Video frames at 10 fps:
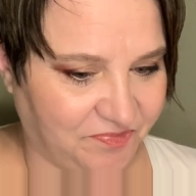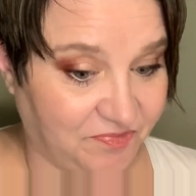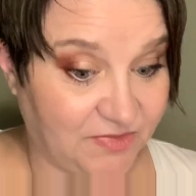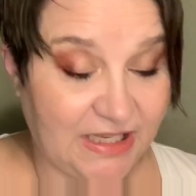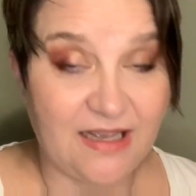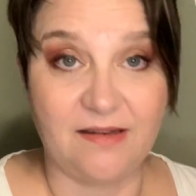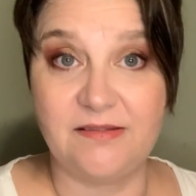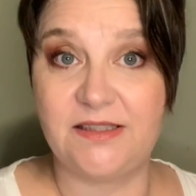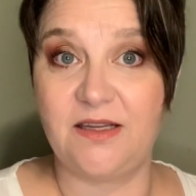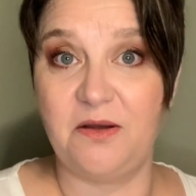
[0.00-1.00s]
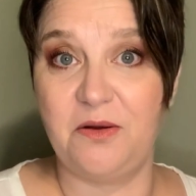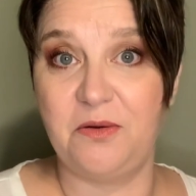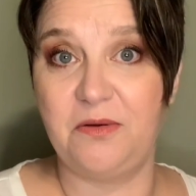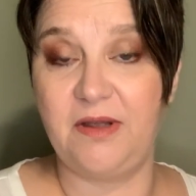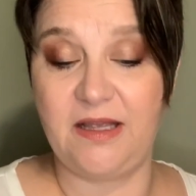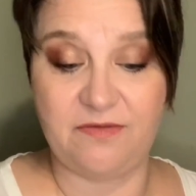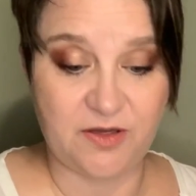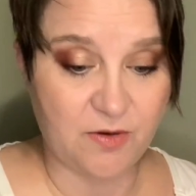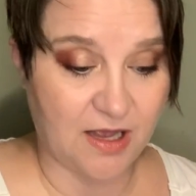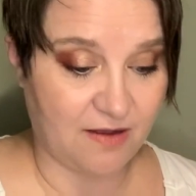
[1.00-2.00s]
yeah, so if you
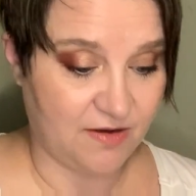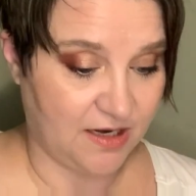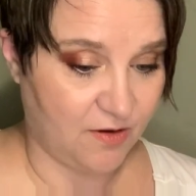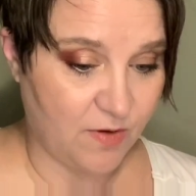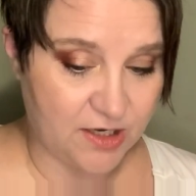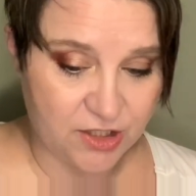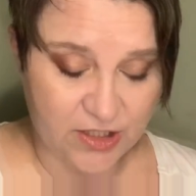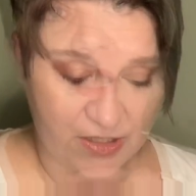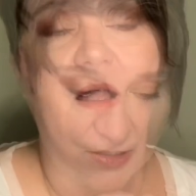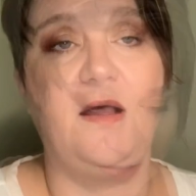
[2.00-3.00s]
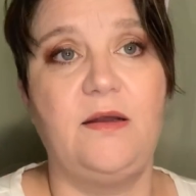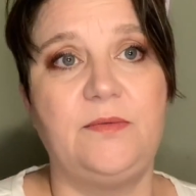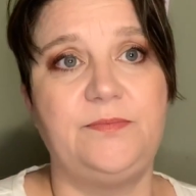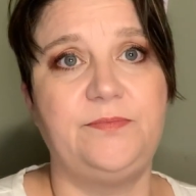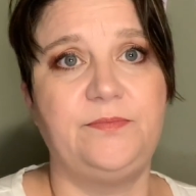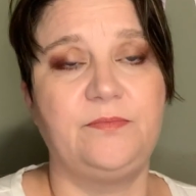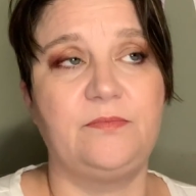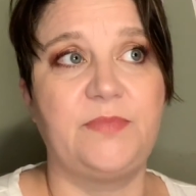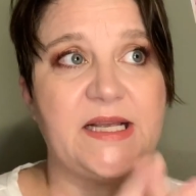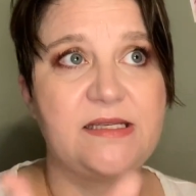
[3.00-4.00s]
have any questions,
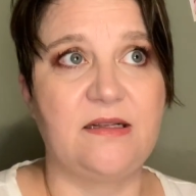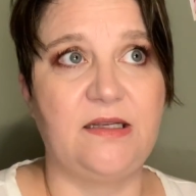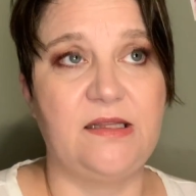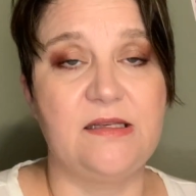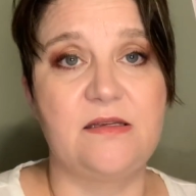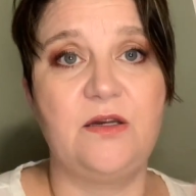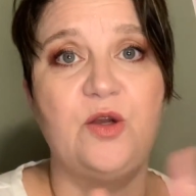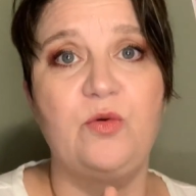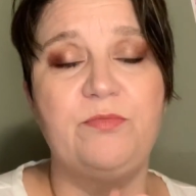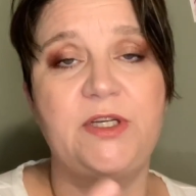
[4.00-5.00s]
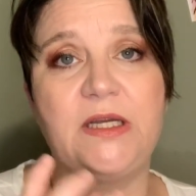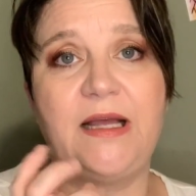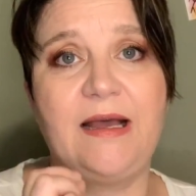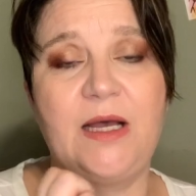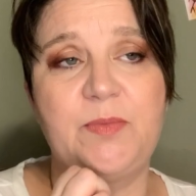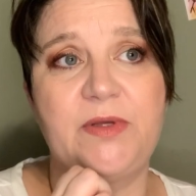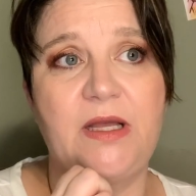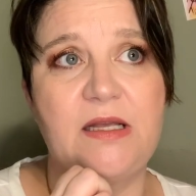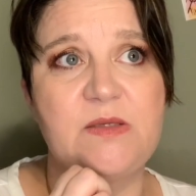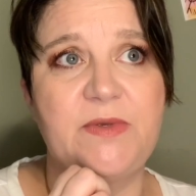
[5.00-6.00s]
basically this Noom app
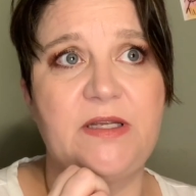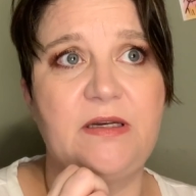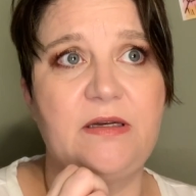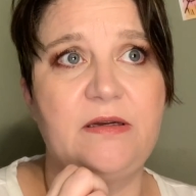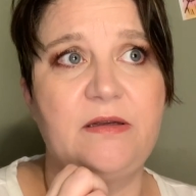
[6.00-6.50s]
has been